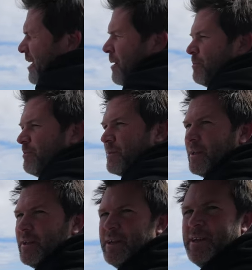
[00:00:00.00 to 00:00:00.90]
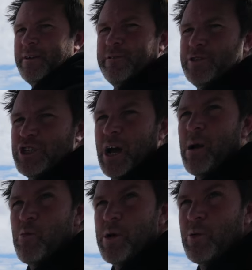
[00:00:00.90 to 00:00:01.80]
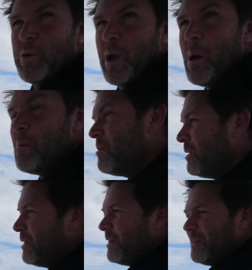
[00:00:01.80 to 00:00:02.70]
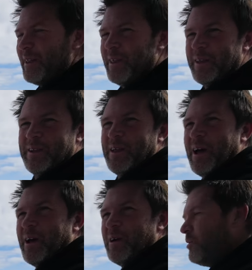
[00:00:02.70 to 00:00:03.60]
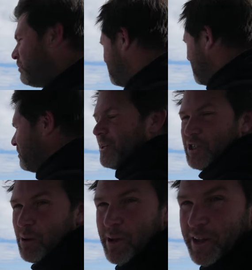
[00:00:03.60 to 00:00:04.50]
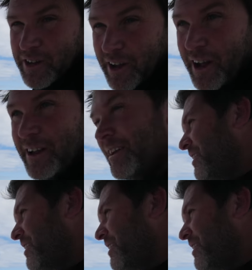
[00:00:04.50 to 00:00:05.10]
um, if you chum, we will come. And uh, we've got a bit of chum out today.